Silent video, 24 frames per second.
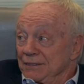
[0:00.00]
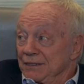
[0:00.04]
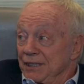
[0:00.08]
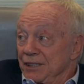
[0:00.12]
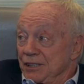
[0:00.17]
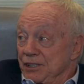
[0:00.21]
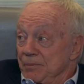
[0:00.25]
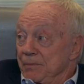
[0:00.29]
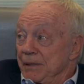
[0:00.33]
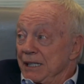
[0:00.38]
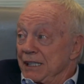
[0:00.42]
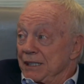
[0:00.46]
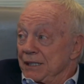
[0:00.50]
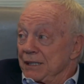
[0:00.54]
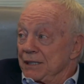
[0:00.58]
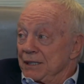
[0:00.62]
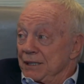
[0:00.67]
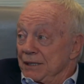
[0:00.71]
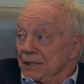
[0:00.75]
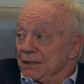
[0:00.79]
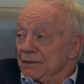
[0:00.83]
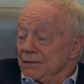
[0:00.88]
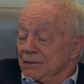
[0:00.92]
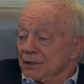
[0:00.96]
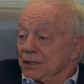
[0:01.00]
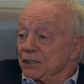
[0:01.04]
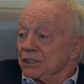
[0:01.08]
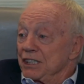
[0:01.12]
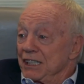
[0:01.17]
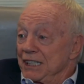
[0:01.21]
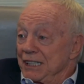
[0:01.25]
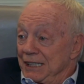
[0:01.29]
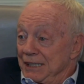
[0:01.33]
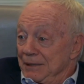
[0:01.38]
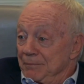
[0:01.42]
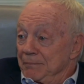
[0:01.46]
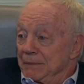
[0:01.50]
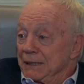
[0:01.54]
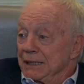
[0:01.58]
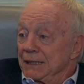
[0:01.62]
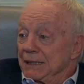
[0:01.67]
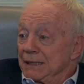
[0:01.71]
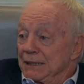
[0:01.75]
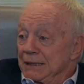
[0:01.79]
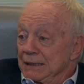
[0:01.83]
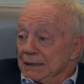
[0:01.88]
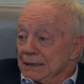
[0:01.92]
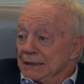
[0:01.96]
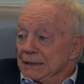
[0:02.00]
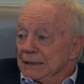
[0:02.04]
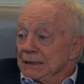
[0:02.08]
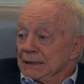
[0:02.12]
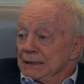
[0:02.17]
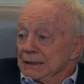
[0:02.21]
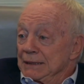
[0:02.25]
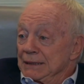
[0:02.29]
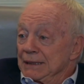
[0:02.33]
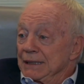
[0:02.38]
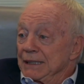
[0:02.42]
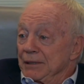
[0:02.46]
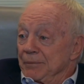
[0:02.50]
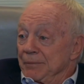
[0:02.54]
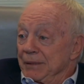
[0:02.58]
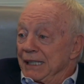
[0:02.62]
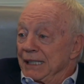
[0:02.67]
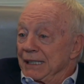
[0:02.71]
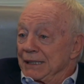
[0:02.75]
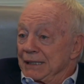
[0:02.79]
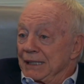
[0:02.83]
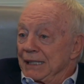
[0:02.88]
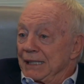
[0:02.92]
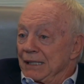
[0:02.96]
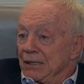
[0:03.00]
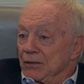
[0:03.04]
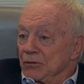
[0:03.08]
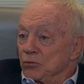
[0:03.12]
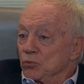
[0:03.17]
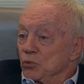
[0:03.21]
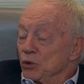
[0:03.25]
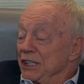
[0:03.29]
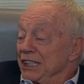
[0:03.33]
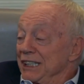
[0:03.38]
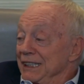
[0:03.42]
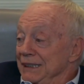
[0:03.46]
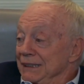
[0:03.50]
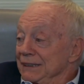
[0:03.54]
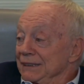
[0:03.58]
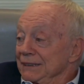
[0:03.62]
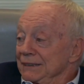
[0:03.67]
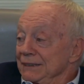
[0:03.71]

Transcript: It's about the team and about how to win.